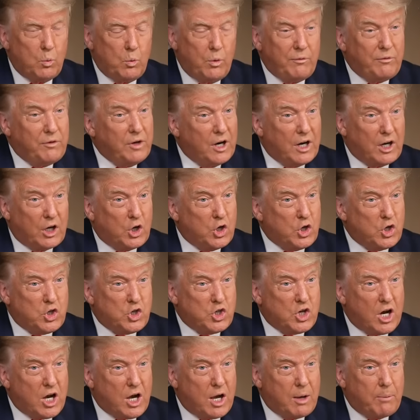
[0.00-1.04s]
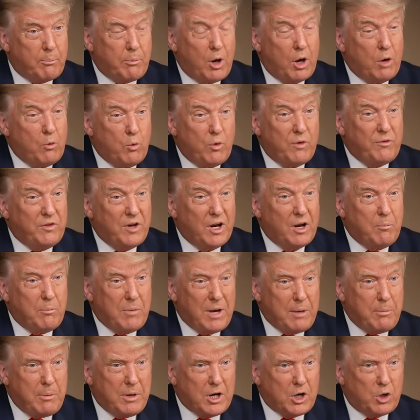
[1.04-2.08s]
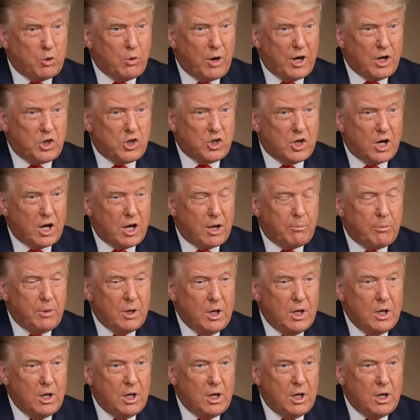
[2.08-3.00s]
We've done a good job. We've done maybe a great job.